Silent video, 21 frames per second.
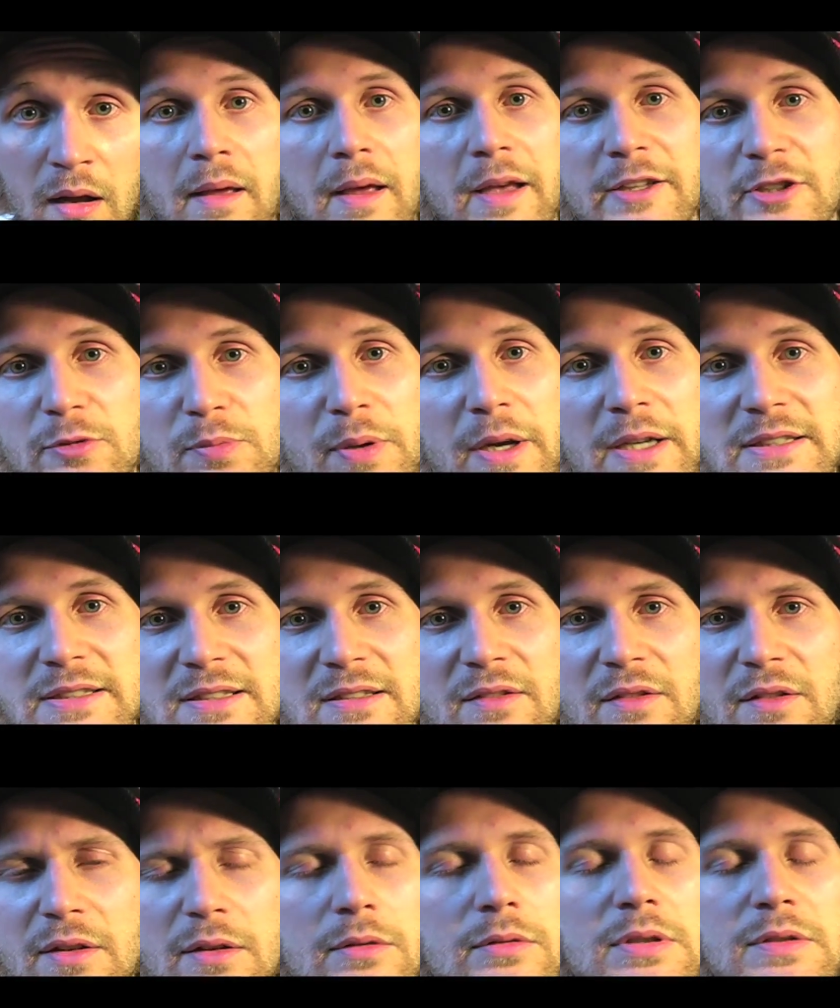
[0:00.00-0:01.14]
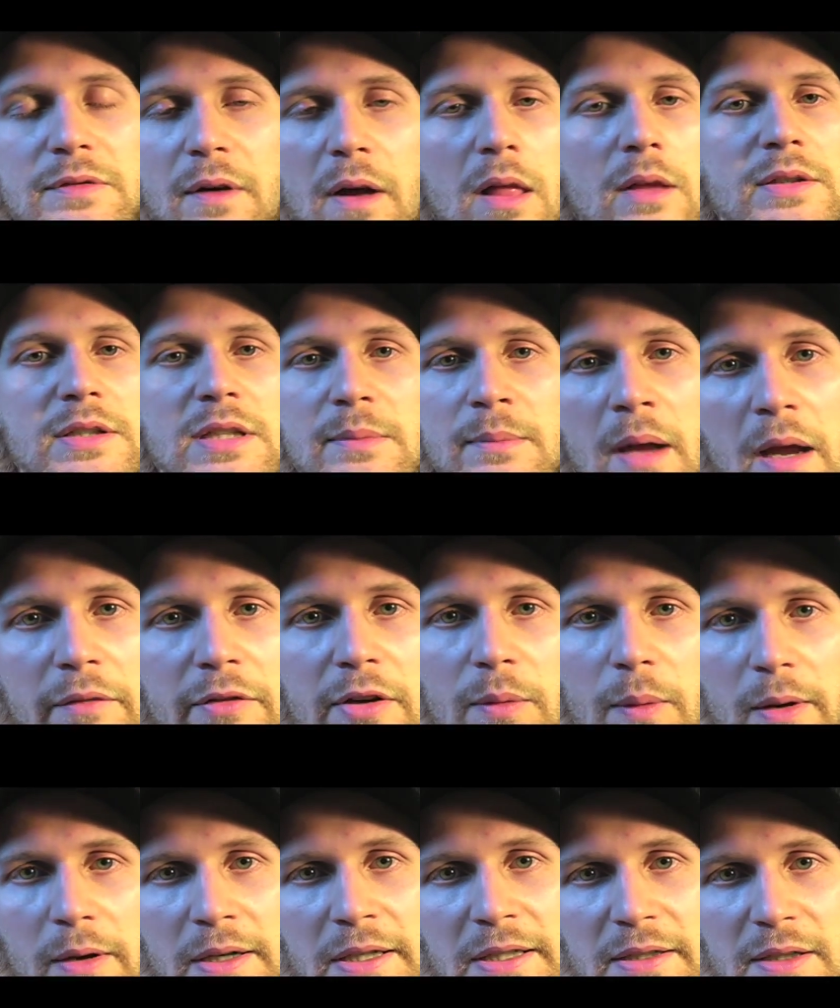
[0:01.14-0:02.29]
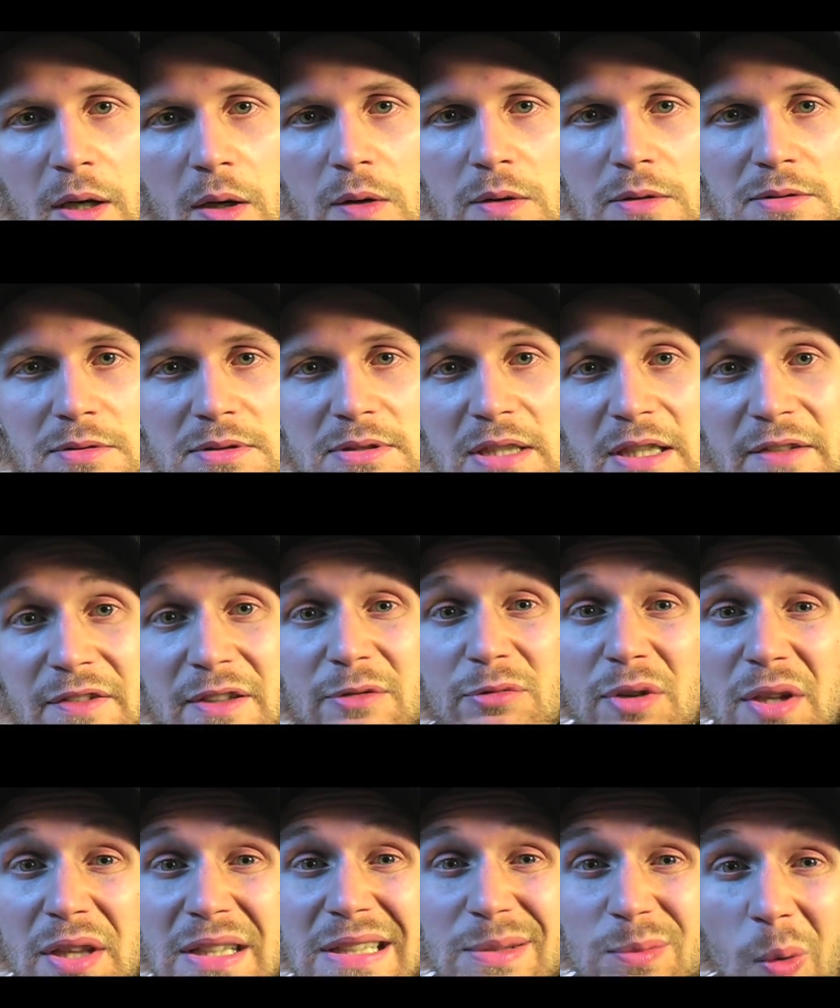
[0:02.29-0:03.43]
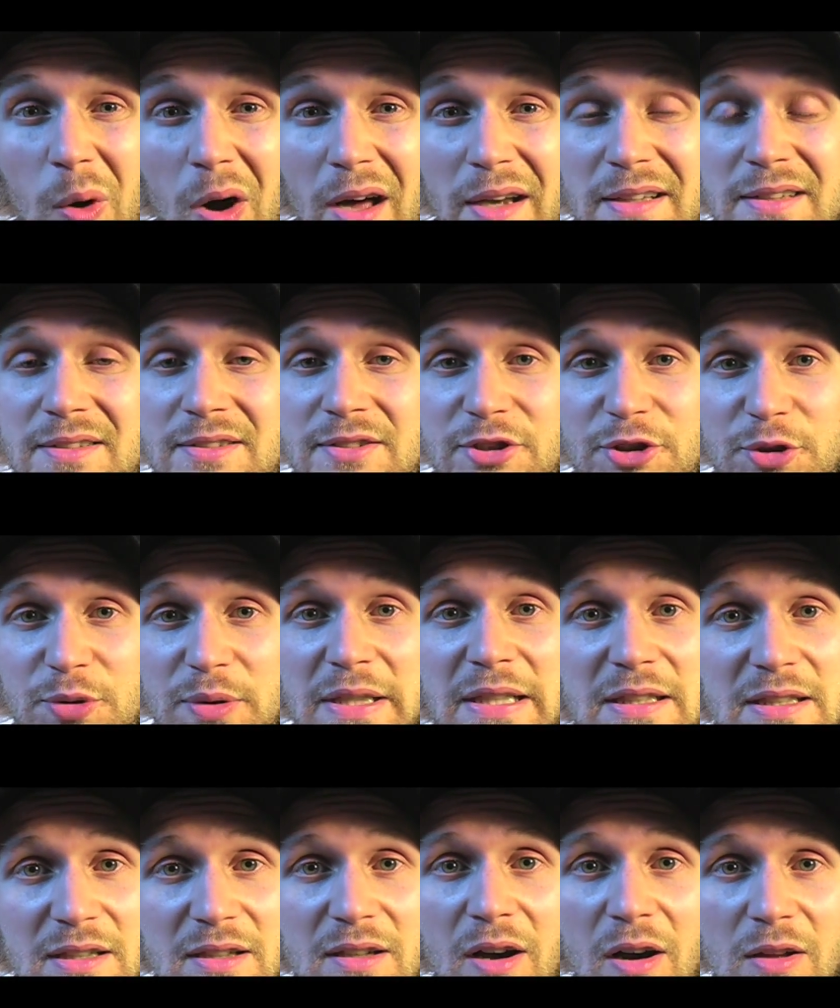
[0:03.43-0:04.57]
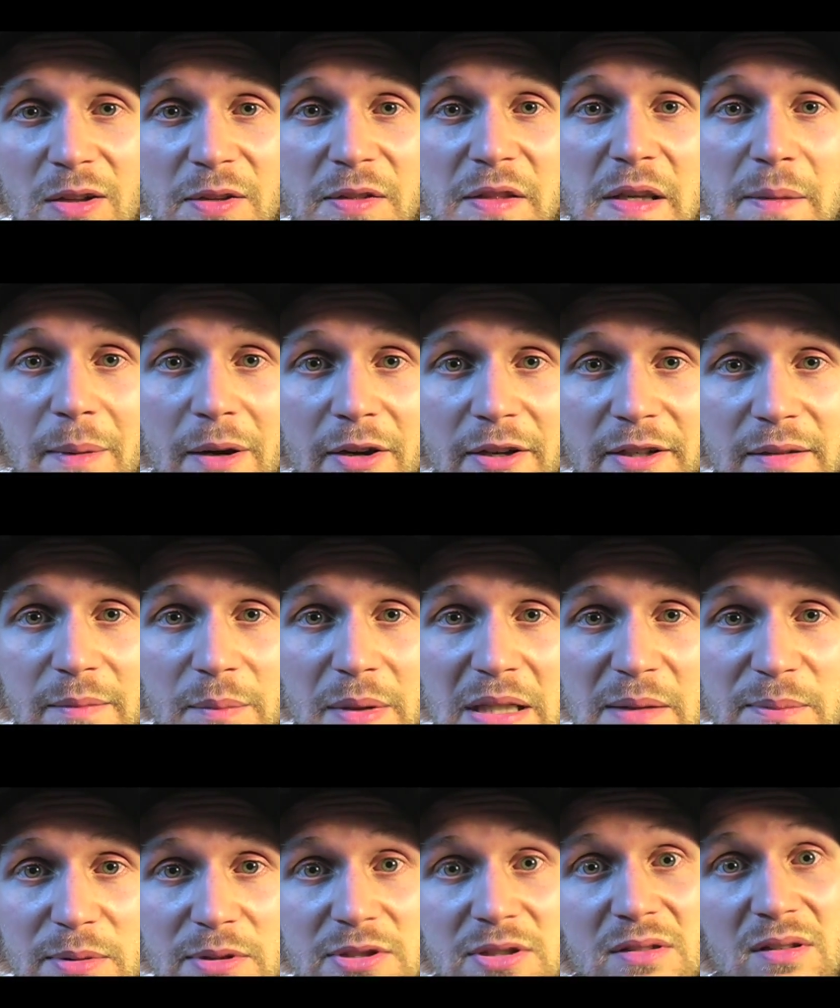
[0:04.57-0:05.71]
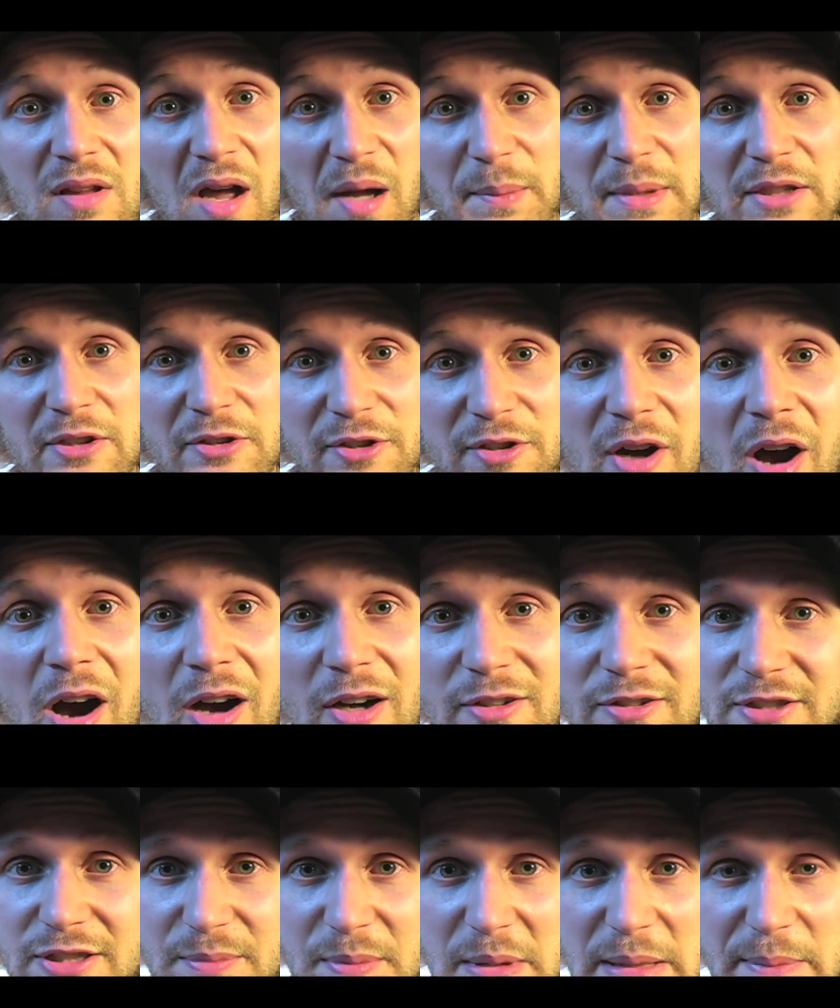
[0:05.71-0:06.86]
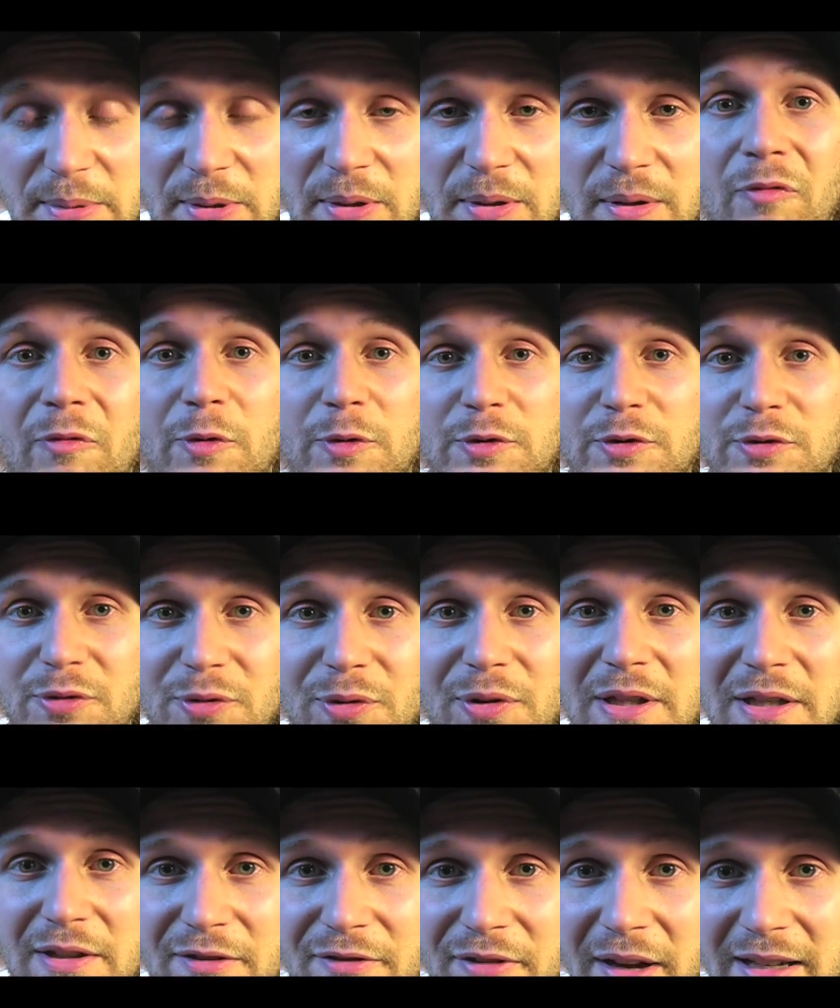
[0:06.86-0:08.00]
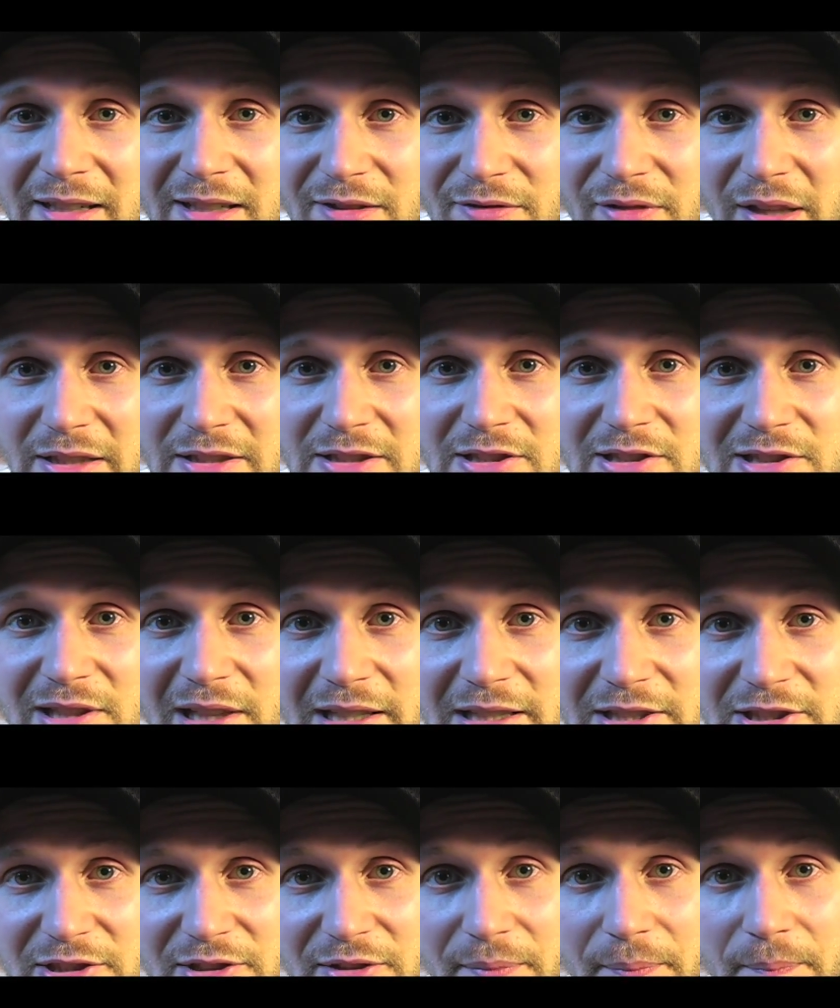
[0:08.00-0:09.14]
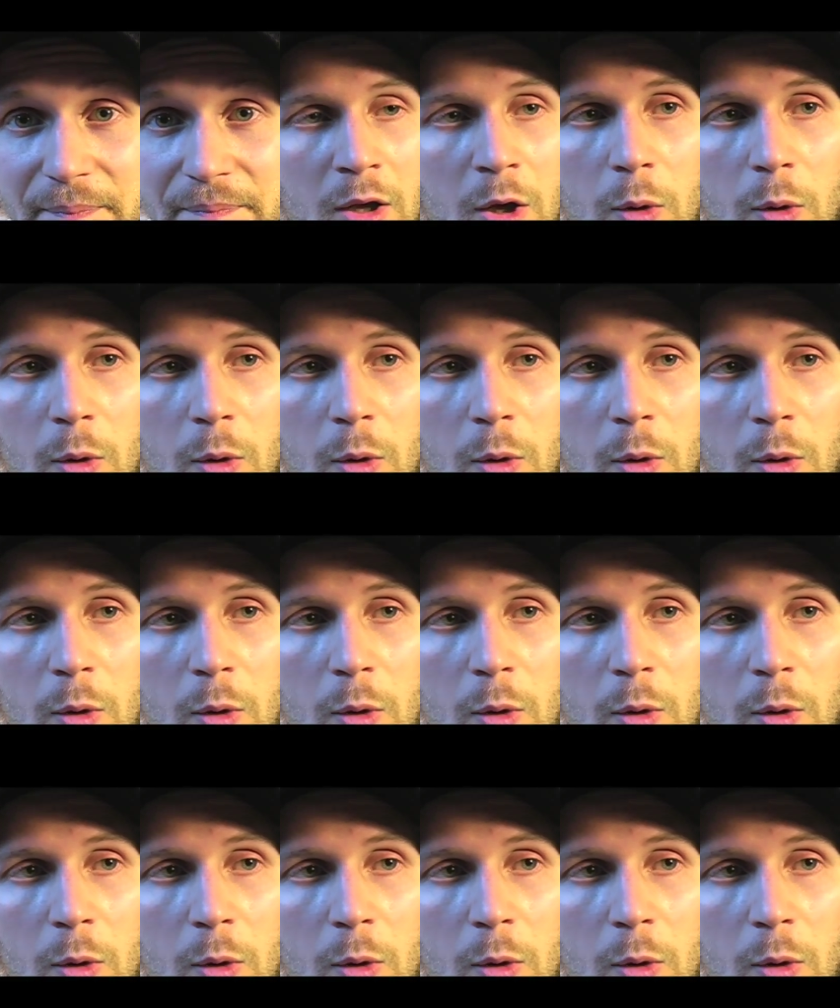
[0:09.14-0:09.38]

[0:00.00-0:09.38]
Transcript: As president, the news follows him everywhere he goes. If he really wanted to, he could call on the American people to lobby their congresspeople for truly effective legislation.